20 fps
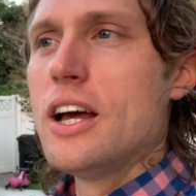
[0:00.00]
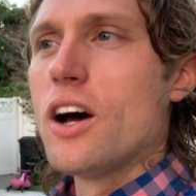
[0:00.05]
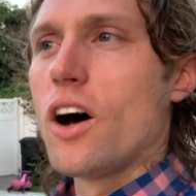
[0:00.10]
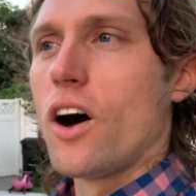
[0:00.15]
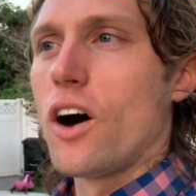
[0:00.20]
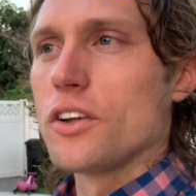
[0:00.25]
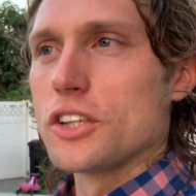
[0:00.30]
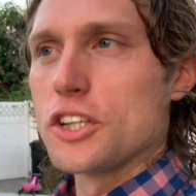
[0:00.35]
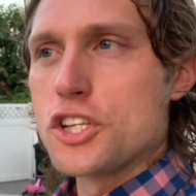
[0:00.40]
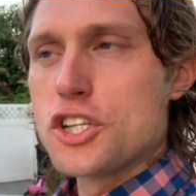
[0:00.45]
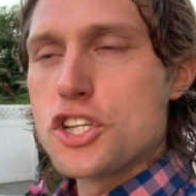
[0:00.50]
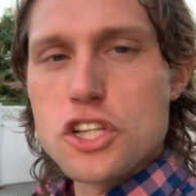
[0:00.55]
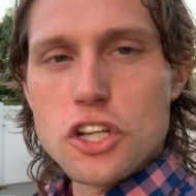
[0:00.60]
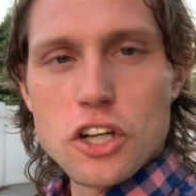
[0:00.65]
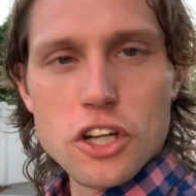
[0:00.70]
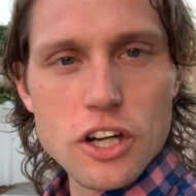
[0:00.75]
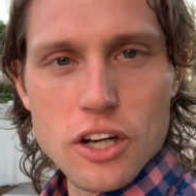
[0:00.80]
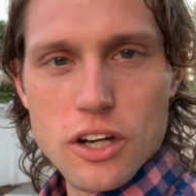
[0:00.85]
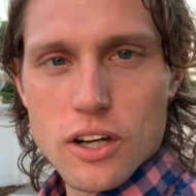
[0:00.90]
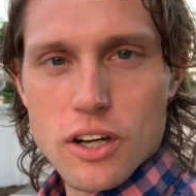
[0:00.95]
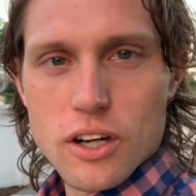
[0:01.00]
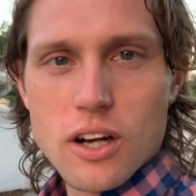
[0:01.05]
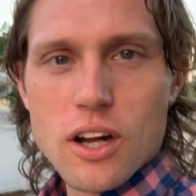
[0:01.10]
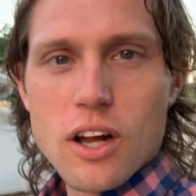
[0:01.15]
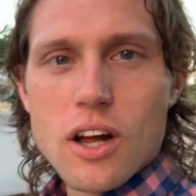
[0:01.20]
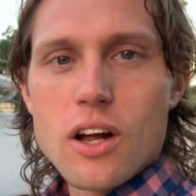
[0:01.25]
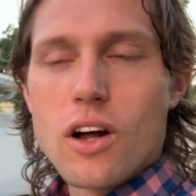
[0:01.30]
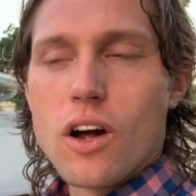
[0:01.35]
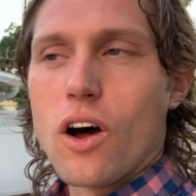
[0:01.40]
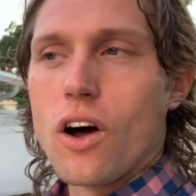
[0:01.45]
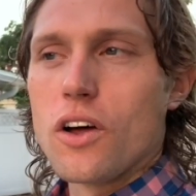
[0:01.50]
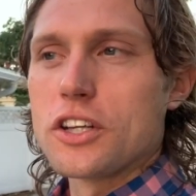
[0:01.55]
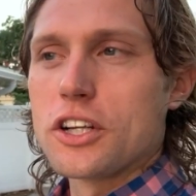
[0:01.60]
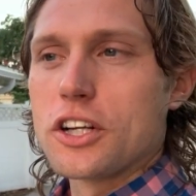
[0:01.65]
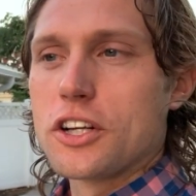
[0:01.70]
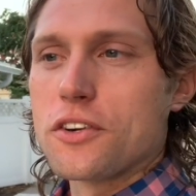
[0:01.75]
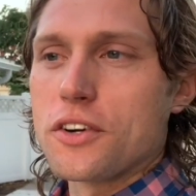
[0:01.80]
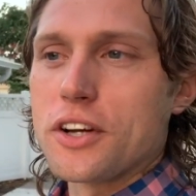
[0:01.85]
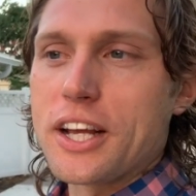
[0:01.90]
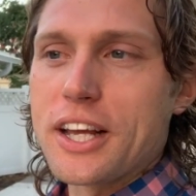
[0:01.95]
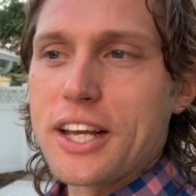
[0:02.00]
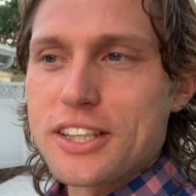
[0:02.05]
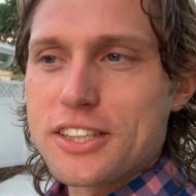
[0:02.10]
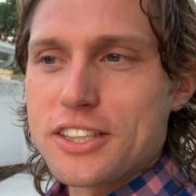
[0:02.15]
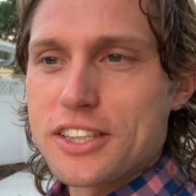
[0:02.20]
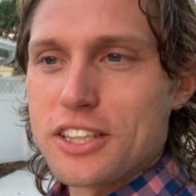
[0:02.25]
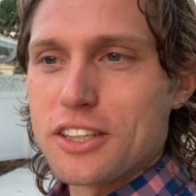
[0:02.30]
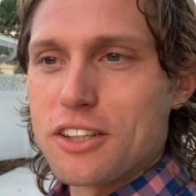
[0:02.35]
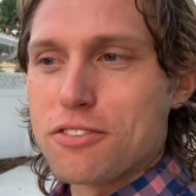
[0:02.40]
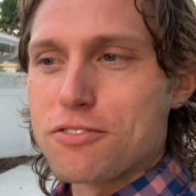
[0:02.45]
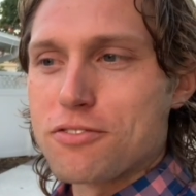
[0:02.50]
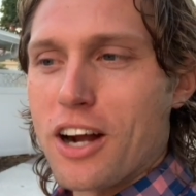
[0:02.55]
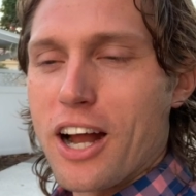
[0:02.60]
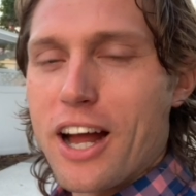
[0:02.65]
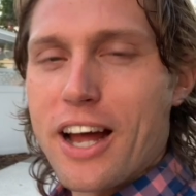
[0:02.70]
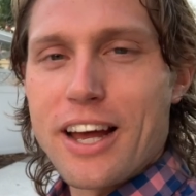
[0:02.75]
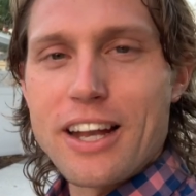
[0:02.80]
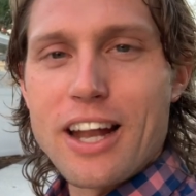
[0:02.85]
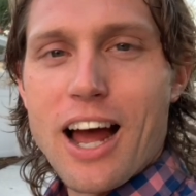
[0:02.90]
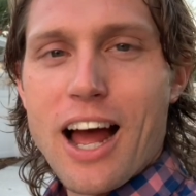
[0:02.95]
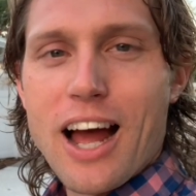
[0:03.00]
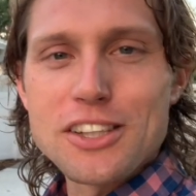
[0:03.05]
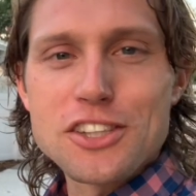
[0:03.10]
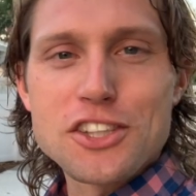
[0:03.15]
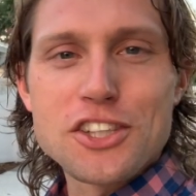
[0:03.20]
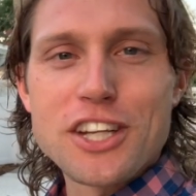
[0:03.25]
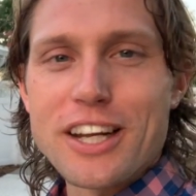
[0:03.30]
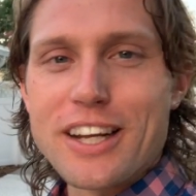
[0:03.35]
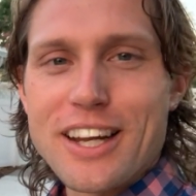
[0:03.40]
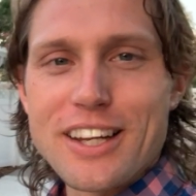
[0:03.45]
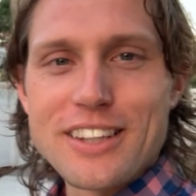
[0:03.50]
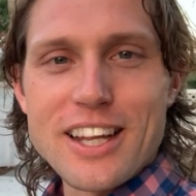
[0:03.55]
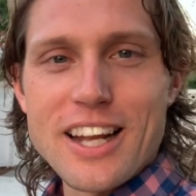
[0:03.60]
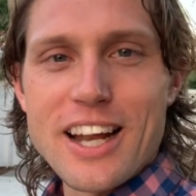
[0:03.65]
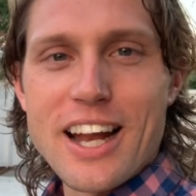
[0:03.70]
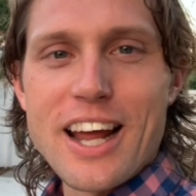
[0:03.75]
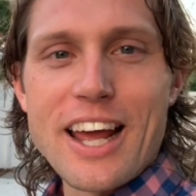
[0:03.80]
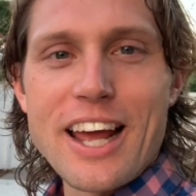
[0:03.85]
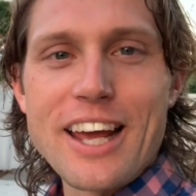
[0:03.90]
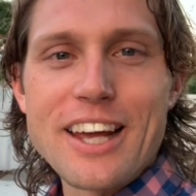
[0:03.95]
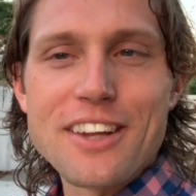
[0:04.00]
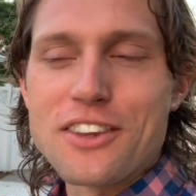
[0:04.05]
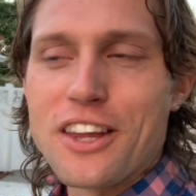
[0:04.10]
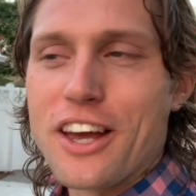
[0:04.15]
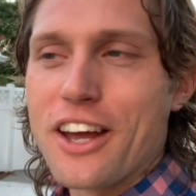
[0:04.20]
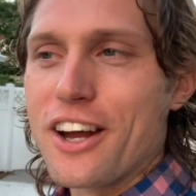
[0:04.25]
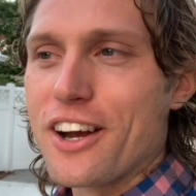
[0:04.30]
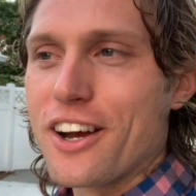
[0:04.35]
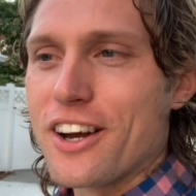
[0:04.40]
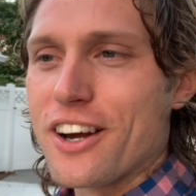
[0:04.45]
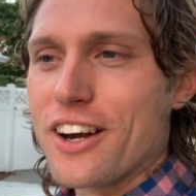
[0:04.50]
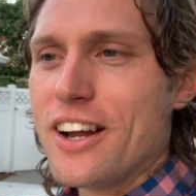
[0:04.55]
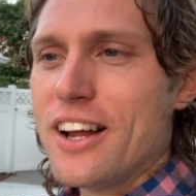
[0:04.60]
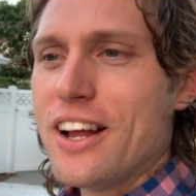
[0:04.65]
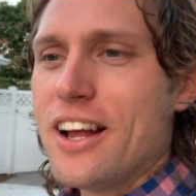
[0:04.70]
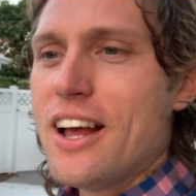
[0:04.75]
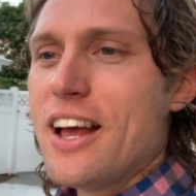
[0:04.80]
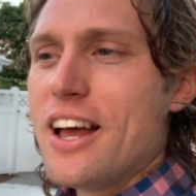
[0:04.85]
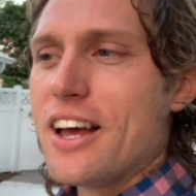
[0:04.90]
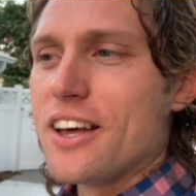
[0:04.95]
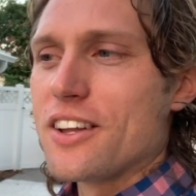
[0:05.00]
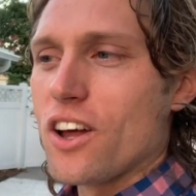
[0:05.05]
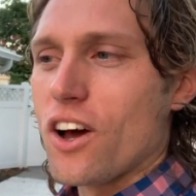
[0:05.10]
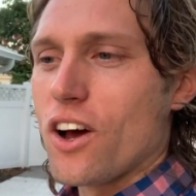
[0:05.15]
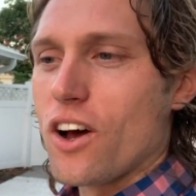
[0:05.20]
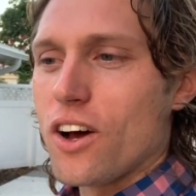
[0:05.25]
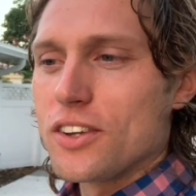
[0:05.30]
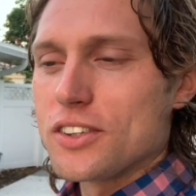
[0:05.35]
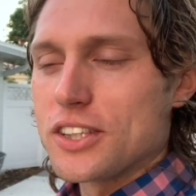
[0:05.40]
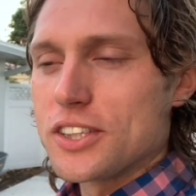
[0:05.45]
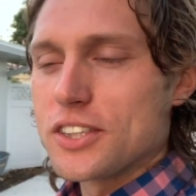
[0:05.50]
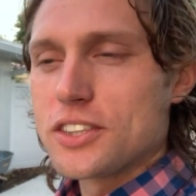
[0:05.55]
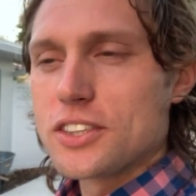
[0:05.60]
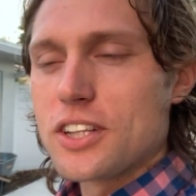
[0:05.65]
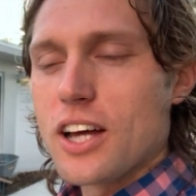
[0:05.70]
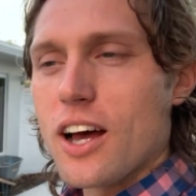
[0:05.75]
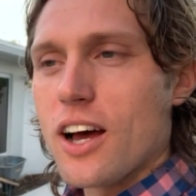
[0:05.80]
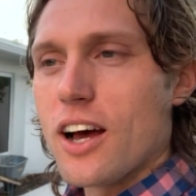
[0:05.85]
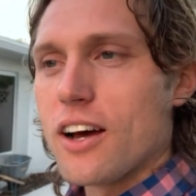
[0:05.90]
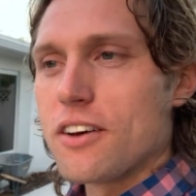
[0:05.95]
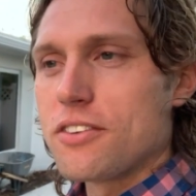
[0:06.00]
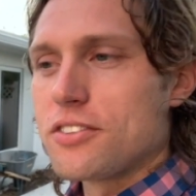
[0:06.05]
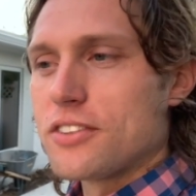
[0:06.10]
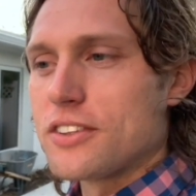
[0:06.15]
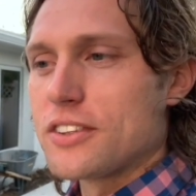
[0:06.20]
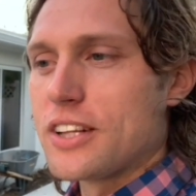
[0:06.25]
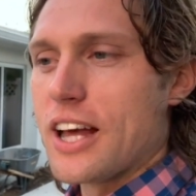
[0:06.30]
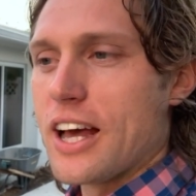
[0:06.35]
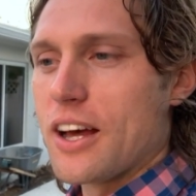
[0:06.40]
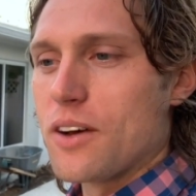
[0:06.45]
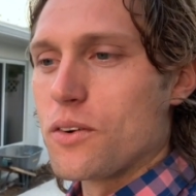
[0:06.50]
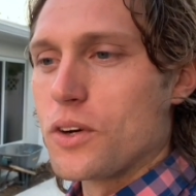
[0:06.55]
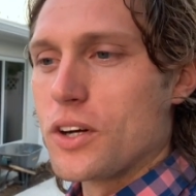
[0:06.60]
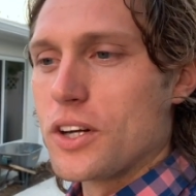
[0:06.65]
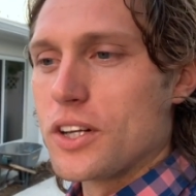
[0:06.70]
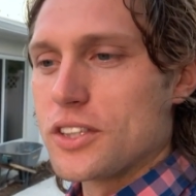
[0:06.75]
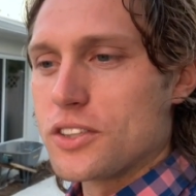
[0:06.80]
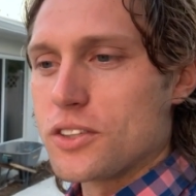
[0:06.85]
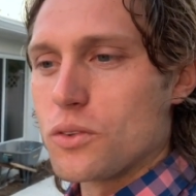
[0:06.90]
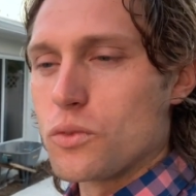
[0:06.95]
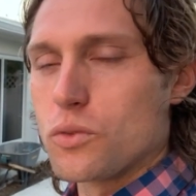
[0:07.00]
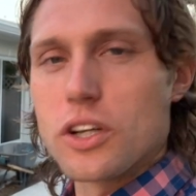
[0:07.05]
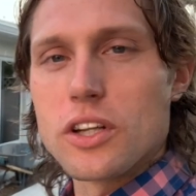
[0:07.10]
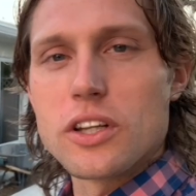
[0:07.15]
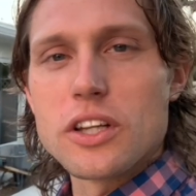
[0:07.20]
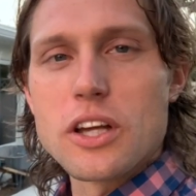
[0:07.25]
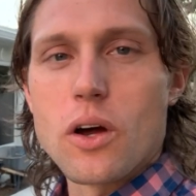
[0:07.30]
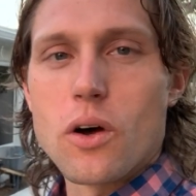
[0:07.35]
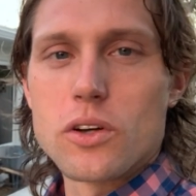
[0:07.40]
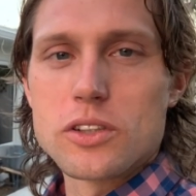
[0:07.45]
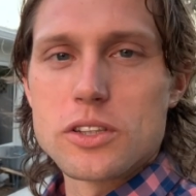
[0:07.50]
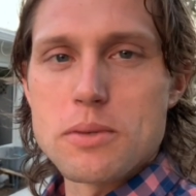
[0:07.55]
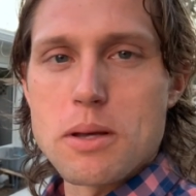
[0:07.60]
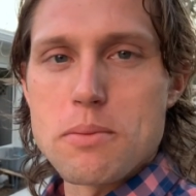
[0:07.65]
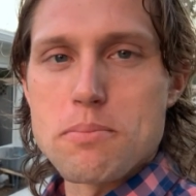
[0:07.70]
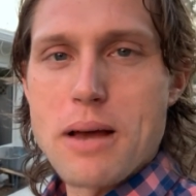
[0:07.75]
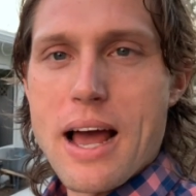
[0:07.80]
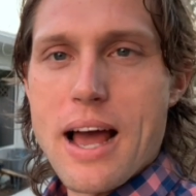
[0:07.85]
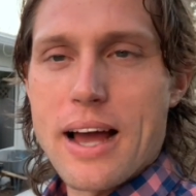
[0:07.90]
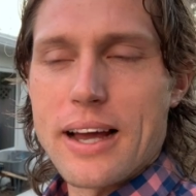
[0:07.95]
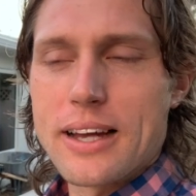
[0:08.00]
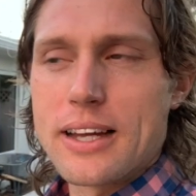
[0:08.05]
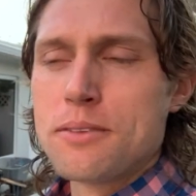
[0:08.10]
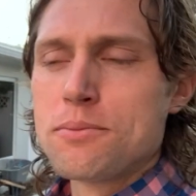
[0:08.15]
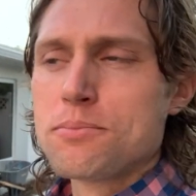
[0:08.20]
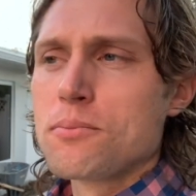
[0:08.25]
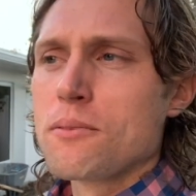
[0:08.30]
all the sugar, all the grease and the fried hot chicken that I ate there and all the stuff that was really holding me back.